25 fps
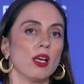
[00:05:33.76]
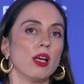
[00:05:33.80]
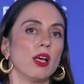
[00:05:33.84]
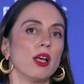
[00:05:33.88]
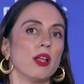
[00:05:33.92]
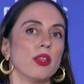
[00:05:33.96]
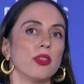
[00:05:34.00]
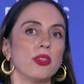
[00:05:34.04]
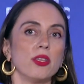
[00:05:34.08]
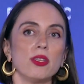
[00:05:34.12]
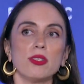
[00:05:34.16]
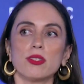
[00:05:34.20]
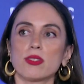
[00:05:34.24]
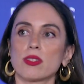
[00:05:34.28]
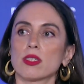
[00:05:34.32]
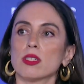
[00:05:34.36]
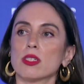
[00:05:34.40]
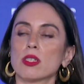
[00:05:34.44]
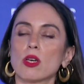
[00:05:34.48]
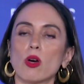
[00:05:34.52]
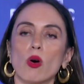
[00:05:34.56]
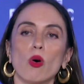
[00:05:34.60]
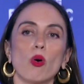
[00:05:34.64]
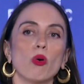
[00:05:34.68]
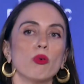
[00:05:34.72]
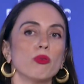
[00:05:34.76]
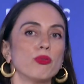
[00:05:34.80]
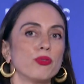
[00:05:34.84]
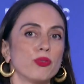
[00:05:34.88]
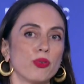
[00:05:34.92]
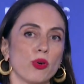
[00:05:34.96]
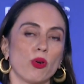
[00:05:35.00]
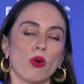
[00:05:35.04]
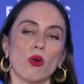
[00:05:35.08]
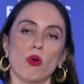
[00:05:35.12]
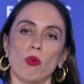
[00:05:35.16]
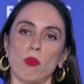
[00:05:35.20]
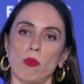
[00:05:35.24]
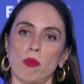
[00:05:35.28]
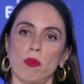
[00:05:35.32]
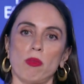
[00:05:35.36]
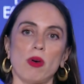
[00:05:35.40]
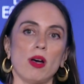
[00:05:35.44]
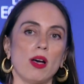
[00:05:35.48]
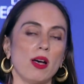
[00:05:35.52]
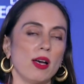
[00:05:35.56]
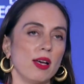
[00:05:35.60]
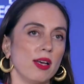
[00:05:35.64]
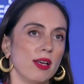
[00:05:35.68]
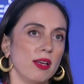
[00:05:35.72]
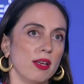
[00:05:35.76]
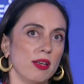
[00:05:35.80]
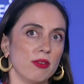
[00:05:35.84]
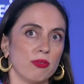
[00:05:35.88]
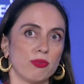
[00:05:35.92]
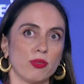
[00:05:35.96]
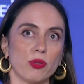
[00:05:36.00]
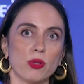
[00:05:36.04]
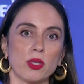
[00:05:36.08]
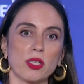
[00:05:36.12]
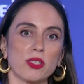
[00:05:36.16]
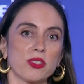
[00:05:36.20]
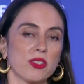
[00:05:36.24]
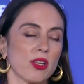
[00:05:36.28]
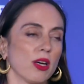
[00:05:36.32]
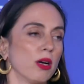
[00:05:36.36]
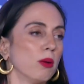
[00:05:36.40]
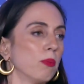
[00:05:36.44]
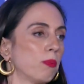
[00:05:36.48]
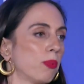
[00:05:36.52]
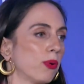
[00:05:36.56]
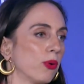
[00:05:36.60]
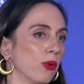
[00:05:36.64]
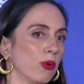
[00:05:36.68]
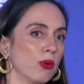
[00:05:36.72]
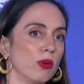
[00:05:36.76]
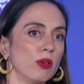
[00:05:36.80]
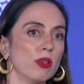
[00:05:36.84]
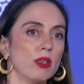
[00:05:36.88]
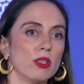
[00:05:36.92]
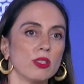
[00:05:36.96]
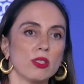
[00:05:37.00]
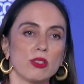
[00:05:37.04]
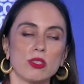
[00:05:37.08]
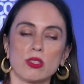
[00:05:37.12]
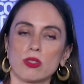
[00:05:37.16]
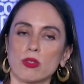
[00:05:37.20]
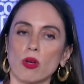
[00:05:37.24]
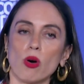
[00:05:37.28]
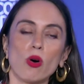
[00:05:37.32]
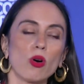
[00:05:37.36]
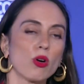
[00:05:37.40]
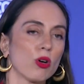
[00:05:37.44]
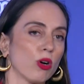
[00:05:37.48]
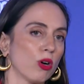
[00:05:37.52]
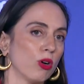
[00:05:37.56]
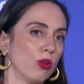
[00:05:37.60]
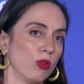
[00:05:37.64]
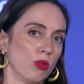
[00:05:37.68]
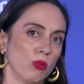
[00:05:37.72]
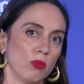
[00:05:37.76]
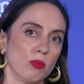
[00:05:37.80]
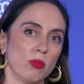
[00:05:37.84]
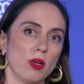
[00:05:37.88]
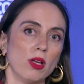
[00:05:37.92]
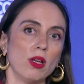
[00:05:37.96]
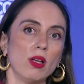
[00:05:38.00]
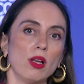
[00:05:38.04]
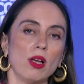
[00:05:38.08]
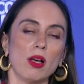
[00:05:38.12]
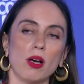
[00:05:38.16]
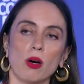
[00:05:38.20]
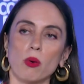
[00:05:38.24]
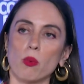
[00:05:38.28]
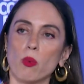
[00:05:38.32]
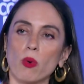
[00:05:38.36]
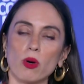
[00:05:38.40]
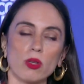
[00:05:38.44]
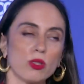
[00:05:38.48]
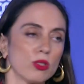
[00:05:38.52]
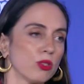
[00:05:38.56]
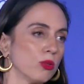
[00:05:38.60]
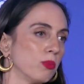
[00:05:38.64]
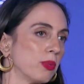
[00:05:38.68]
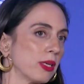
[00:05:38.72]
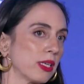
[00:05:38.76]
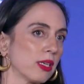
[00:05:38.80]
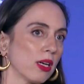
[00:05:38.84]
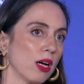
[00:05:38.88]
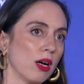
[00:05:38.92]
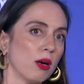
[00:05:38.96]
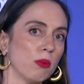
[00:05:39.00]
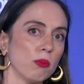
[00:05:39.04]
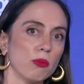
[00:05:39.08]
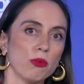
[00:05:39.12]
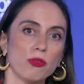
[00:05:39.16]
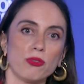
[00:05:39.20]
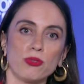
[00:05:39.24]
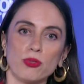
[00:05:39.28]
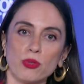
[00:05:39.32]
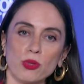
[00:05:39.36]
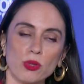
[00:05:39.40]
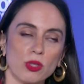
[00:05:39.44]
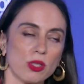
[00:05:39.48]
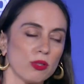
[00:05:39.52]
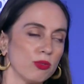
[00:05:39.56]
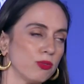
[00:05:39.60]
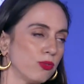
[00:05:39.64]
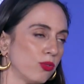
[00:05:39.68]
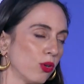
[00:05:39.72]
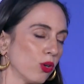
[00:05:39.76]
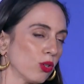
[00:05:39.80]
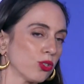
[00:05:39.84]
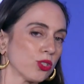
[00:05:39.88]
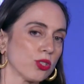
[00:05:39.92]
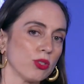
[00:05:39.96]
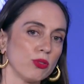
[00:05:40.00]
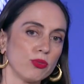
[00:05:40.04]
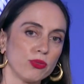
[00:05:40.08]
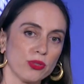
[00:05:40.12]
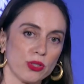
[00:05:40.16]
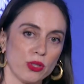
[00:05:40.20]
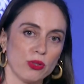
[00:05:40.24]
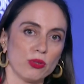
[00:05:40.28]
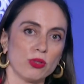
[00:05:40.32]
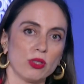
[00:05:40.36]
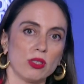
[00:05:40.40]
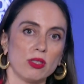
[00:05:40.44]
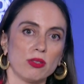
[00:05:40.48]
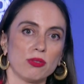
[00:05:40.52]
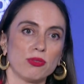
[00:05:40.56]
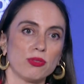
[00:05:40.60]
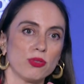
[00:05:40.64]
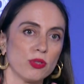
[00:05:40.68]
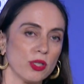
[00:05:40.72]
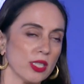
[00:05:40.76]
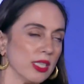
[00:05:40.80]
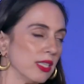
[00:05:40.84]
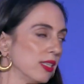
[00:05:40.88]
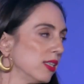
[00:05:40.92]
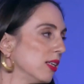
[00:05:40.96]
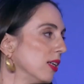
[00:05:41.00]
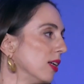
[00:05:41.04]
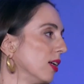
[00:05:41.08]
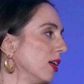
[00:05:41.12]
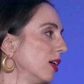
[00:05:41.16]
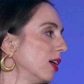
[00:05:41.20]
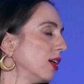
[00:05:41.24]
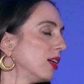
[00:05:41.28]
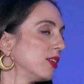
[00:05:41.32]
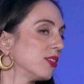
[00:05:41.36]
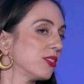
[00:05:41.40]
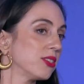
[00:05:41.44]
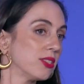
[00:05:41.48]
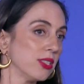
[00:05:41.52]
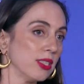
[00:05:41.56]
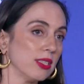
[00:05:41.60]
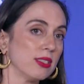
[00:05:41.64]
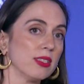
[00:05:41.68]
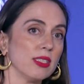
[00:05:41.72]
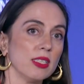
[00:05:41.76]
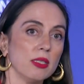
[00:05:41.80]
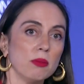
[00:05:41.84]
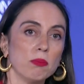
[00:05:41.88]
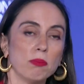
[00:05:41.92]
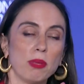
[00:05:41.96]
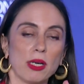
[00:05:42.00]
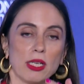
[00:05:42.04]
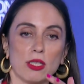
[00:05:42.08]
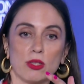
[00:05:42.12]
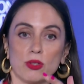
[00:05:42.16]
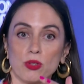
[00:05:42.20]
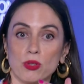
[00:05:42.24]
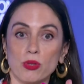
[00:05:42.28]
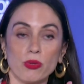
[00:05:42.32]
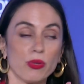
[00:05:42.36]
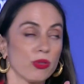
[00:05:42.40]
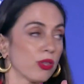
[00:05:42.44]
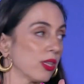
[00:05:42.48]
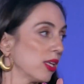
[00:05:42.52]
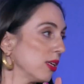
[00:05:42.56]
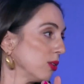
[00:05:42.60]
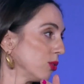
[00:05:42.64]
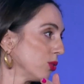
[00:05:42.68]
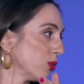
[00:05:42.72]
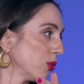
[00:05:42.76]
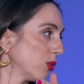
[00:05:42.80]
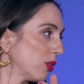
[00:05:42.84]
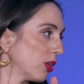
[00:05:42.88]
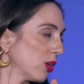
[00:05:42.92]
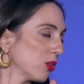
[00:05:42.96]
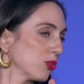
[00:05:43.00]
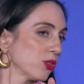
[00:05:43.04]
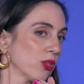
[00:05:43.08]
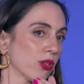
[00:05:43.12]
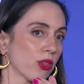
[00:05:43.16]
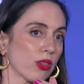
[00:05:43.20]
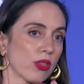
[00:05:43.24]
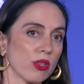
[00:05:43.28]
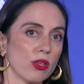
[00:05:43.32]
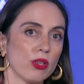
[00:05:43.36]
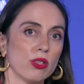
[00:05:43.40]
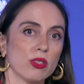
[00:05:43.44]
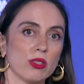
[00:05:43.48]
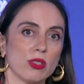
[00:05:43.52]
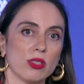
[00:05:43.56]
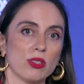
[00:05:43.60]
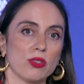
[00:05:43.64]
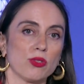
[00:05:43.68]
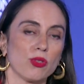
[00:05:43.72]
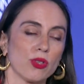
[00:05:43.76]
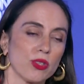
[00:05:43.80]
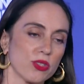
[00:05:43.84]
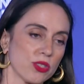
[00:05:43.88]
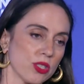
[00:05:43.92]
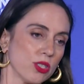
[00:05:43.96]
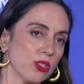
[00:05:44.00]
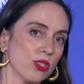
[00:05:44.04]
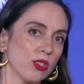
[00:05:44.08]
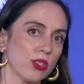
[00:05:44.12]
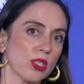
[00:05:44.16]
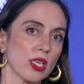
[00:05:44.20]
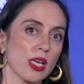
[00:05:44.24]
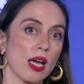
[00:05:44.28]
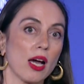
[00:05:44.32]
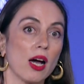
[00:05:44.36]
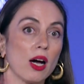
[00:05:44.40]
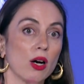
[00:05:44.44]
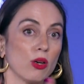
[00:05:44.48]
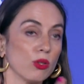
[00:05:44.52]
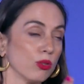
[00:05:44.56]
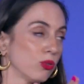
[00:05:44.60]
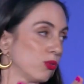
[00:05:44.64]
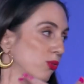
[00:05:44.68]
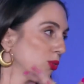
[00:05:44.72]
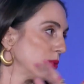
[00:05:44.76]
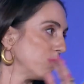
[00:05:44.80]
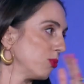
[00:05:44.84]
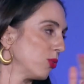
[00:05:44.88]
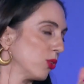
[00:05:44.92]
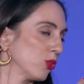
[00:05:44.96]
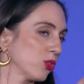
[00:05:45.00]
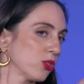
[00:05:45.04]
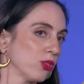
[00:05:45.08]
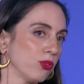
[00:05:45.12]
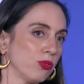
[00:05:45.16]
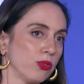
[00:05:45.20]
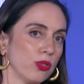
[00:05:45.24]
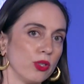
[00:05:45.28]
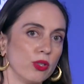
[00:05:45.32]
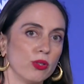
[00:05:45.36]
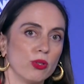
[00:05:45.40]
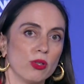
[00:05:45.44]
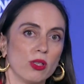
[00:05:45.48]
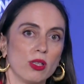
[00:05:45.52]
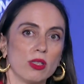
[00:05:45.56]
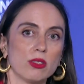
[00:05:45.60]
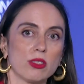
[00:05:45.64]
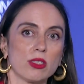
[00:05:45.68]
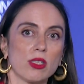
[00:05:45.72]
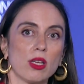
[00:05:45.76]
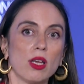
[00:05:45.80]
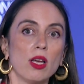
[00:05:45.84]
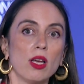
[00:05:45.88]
This can go from, for example, Stockholm wants to become fully fossil fuel-free city by 2030, transitioning out from fossil fuels.